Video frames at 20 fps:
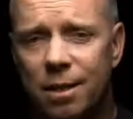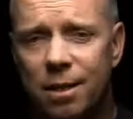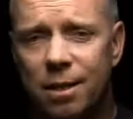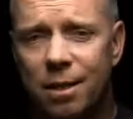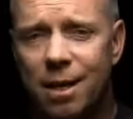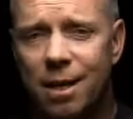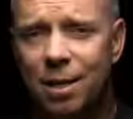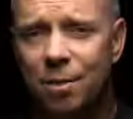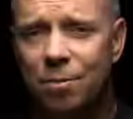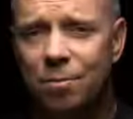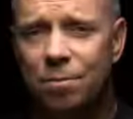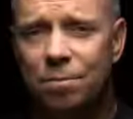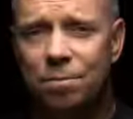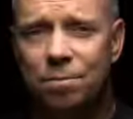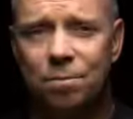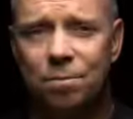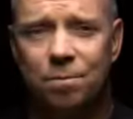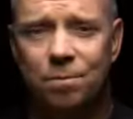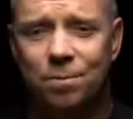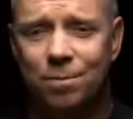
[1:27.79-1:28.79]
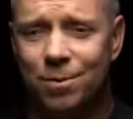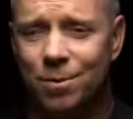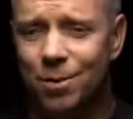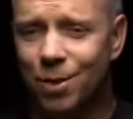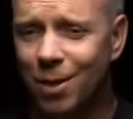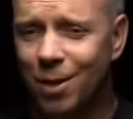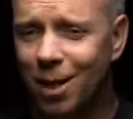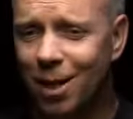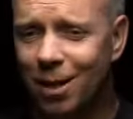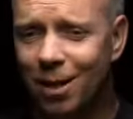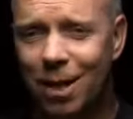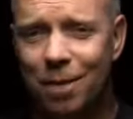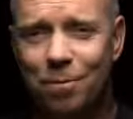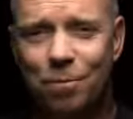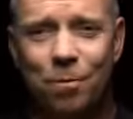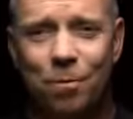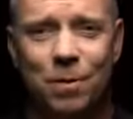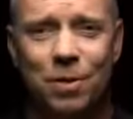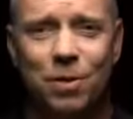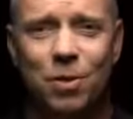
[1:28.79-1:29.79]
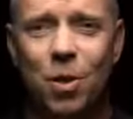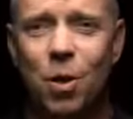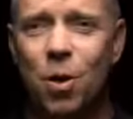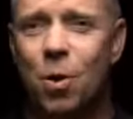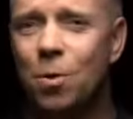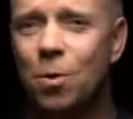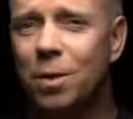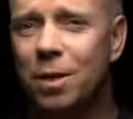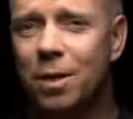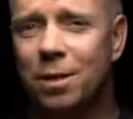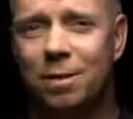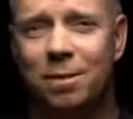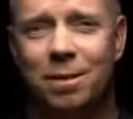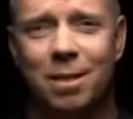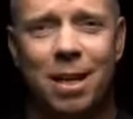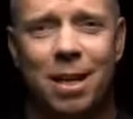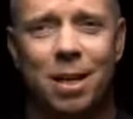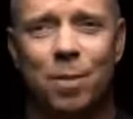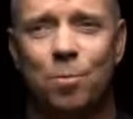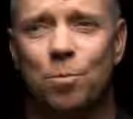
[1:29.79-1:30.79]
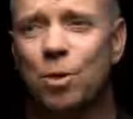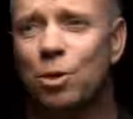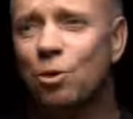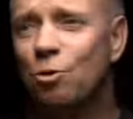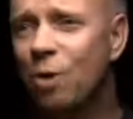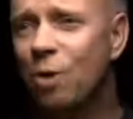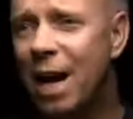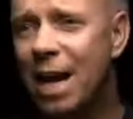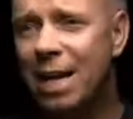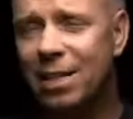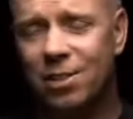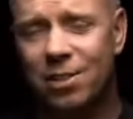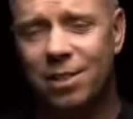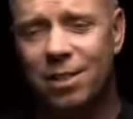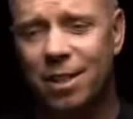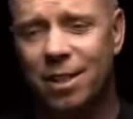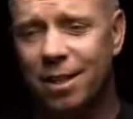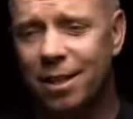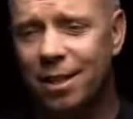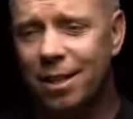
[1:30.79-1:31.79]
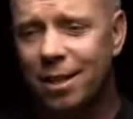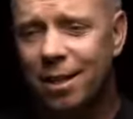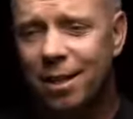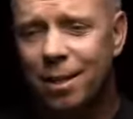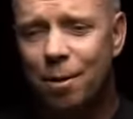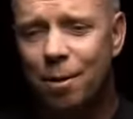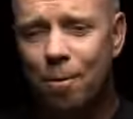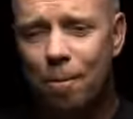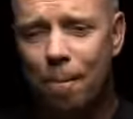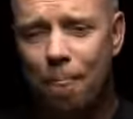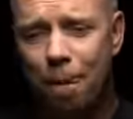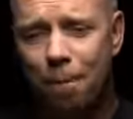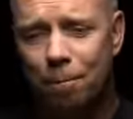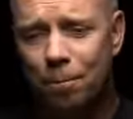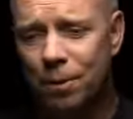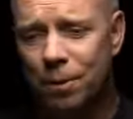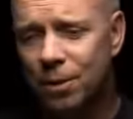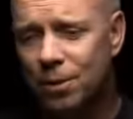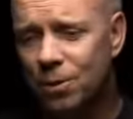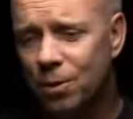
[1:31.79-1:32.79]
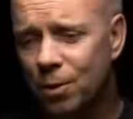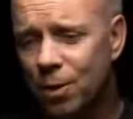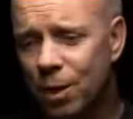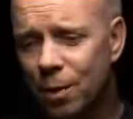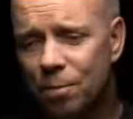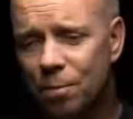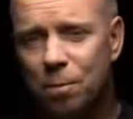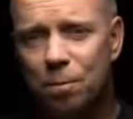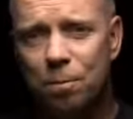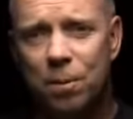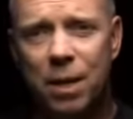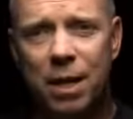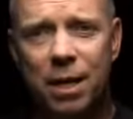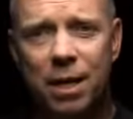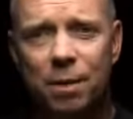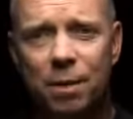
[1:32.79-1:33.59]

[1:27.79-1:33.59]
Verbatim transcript: kind of took on a life of its own, and, and it progressed. And pretty soon I'm competing,